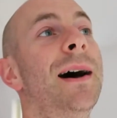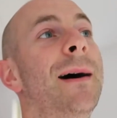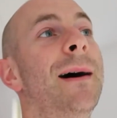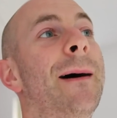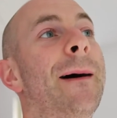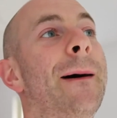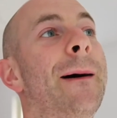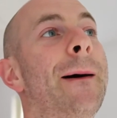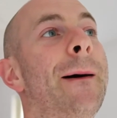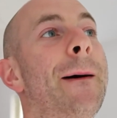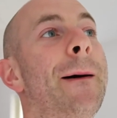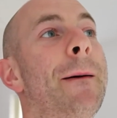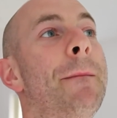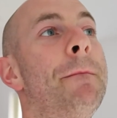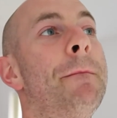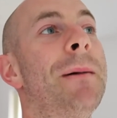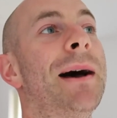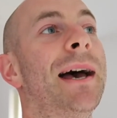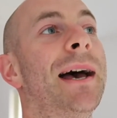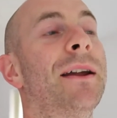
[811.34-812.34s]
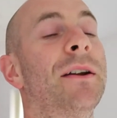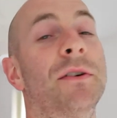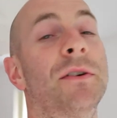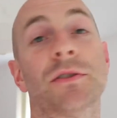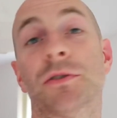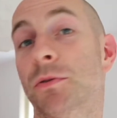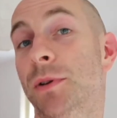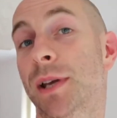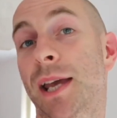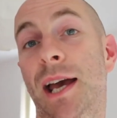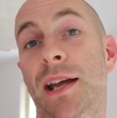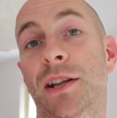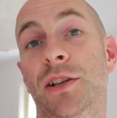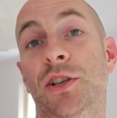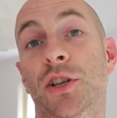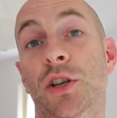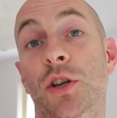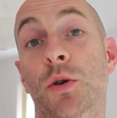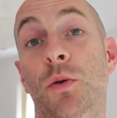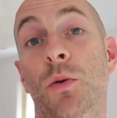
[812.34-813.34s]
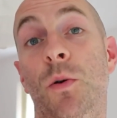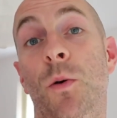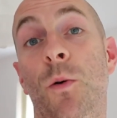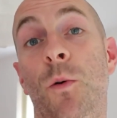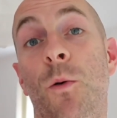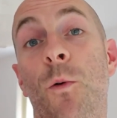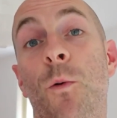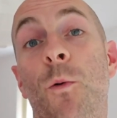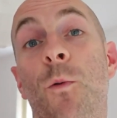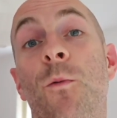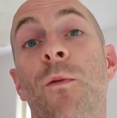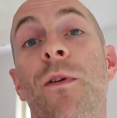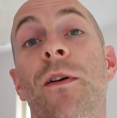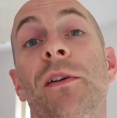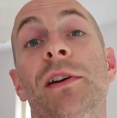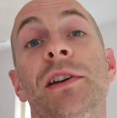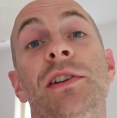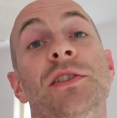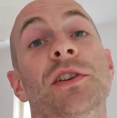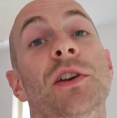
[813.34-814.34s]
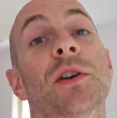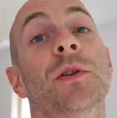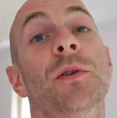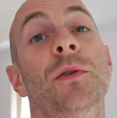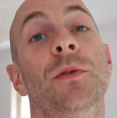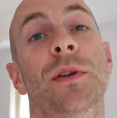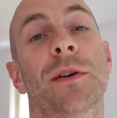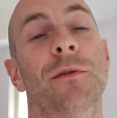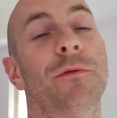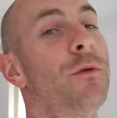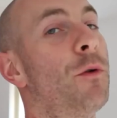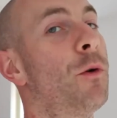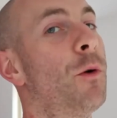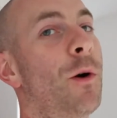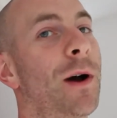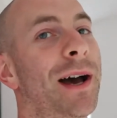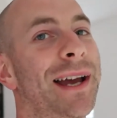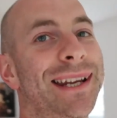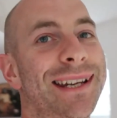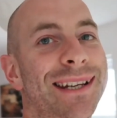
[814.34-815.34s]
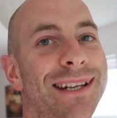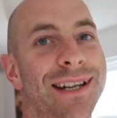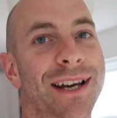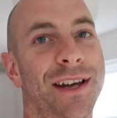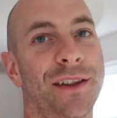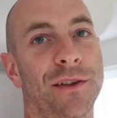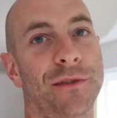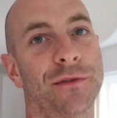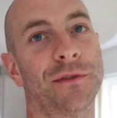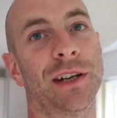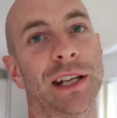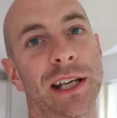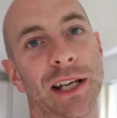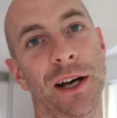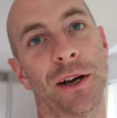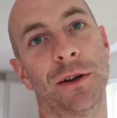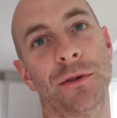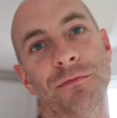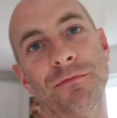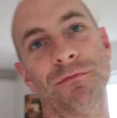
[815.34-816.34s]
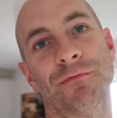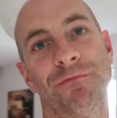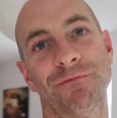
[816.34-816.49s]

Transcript: And I shall catch you all very soon for another video.